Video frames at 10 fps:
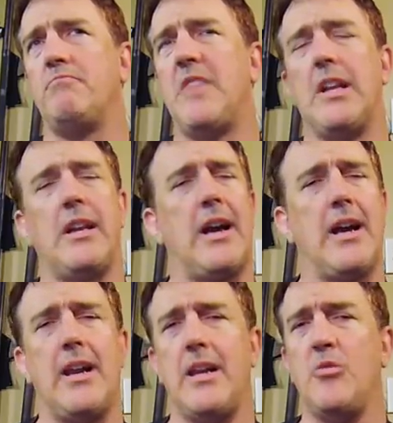Didn't
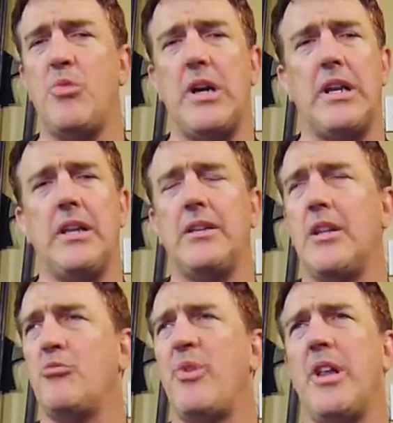lie to anybody.
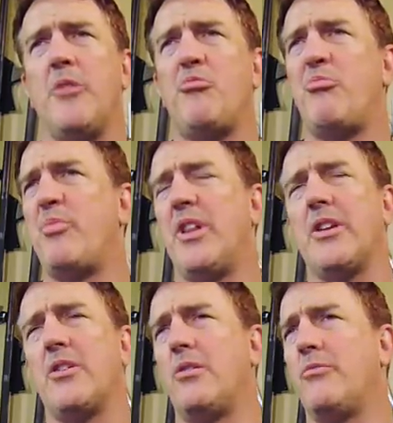Didn't play
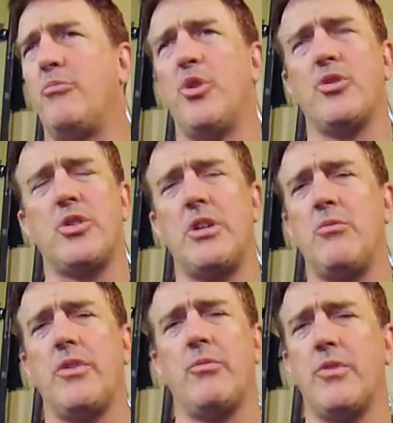political bullshit
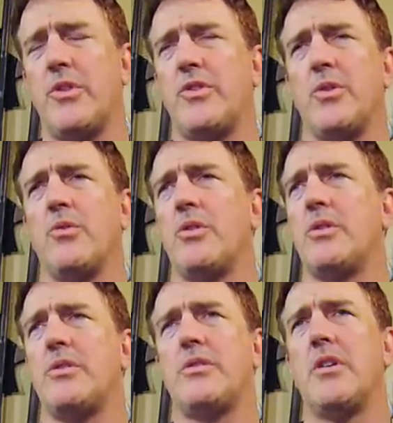with the
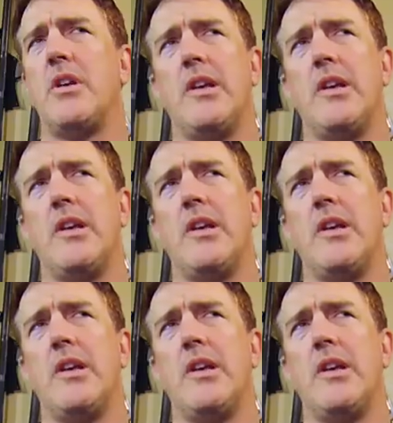soldiers.